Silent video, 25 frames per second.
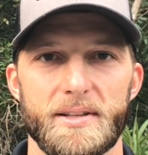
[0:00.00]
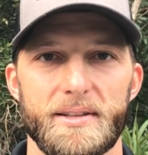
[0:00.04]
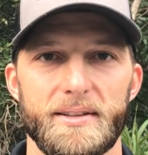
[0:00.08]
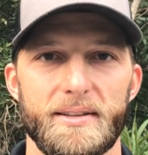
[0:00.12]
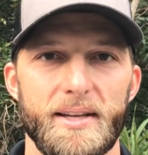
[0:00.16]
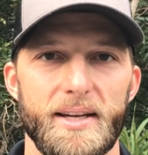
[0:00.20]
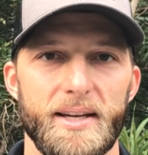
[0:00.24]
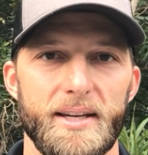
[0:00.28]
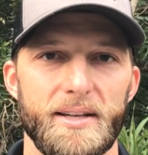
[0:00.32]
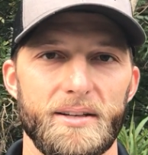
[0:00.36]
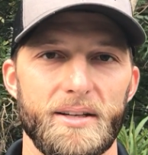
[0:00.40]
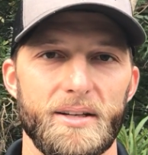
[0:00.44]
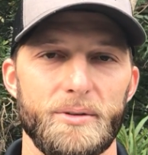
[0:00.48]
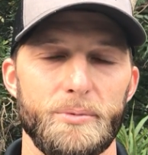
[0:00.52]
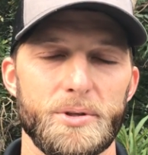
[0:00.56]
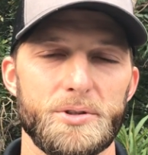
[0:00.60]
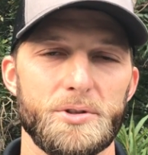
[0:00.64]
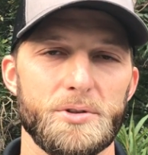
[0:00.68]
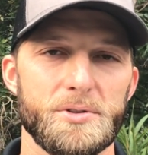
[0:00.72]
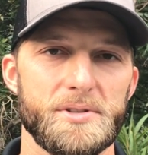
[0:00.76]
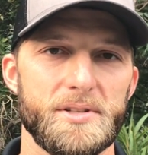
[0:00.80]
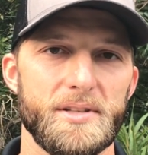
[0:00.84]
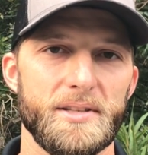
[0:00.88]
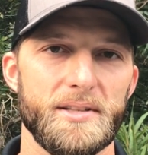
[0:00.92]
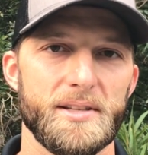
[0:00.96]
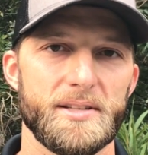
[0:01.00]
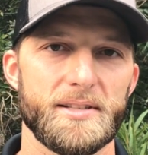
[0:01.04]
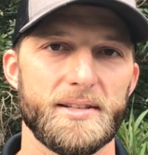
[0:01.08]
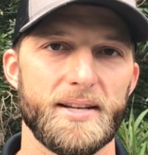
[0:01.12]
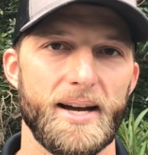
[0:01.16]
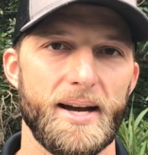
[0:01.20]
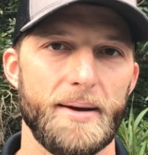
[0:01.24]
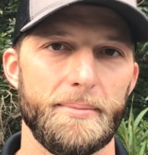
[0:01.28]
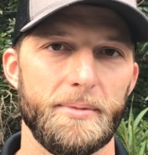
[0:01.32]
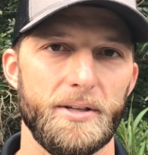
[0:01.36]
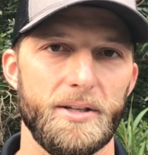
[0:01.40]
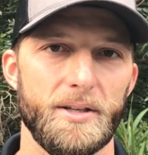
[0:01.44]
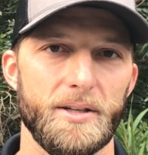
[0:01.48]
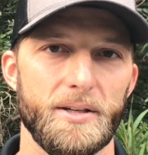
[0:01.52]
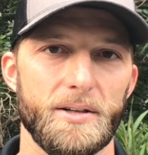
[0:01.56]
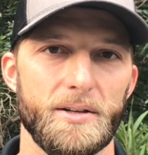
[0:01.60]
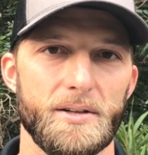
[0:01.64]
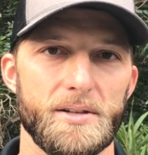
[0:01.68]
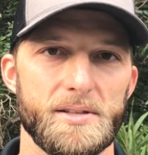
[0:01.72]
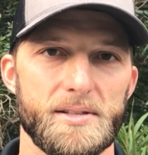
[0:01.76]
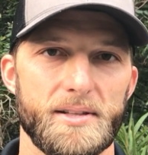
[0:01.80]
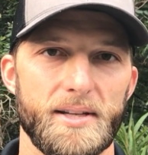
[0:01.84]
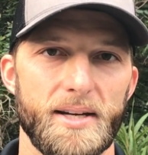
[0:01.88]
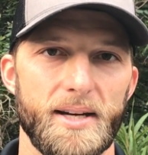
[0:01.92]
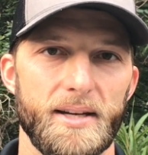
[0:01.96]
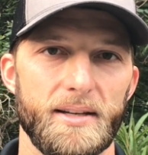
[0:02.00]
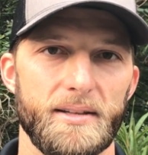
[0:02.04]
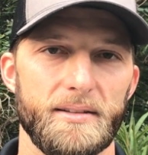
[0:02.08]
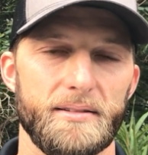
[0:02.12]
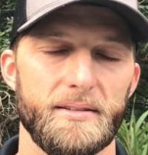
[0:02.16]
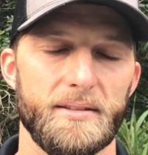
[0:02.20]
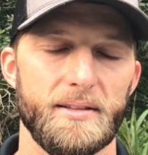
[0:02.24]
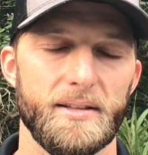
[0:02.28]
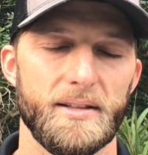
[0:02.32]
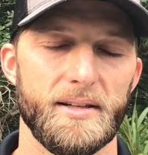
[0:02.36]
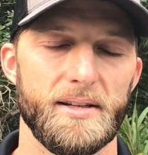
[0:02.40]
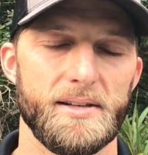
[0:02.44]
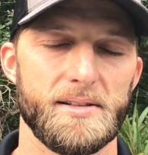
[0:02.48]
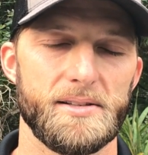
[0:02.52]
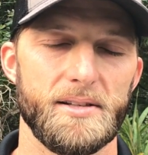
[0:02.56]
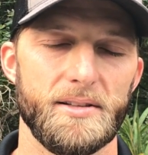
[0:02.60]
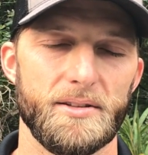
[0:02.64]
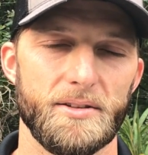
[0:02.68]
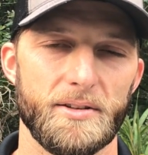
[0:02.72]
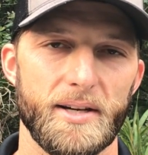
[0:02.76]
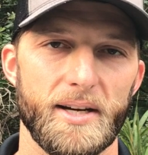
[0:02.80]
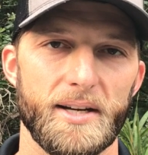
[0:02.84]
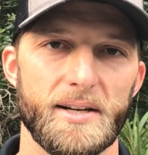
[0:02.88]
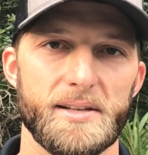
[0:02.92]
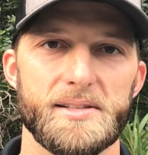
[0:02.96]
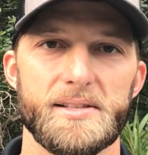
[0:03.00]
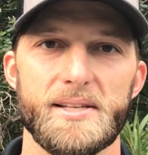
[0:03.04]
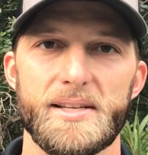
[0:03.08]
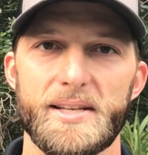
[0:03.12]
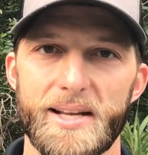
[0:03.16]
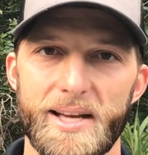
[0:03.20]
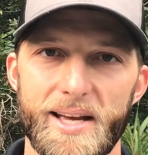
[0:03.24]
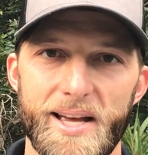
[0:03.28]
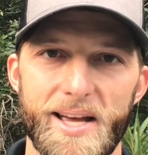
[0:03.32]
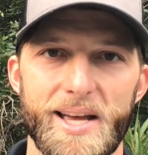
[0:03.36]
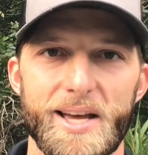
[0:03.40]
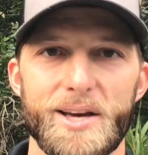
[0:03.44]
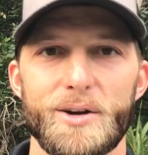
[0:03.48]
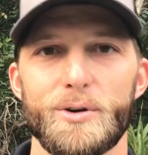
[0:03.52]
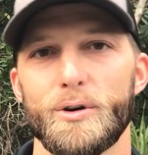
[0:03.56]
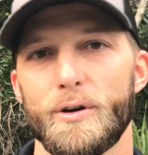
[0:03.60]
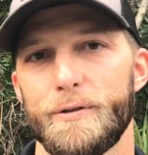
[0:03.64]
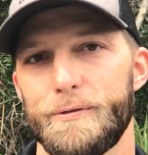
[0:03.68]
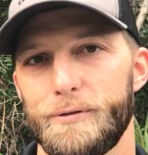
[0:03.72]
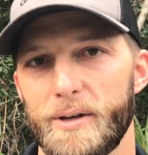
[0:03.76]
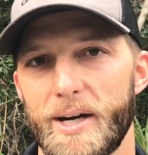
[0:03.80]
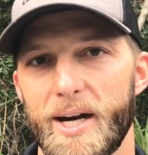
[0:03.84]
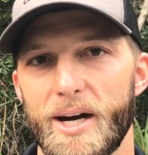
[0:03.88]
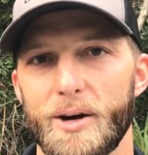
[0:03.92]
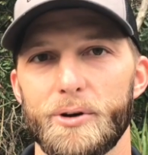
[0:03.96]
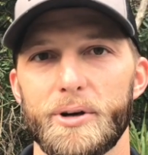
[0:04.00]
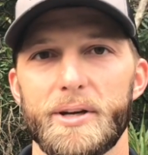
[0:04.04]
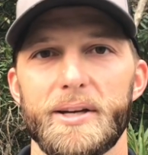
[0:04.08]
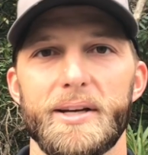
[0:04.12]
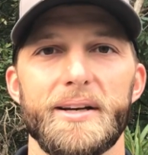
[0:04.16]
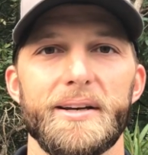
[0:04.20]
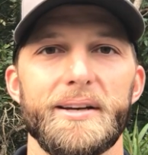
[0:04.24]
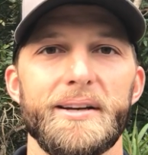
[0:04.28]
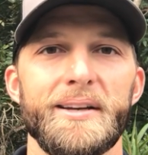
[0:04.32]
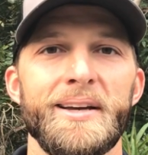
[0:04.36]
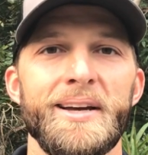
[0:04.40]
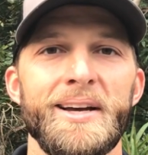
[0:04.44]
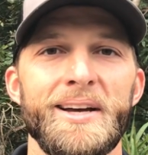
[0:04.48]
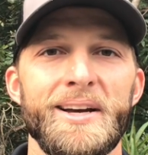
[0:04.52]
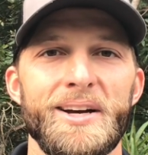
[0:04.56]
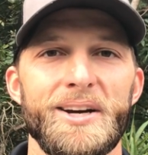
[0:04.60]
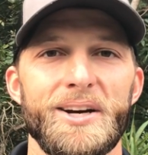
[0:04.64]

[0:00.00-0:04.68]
and what you'll see this time of year is that it's either got a seed head or a flower head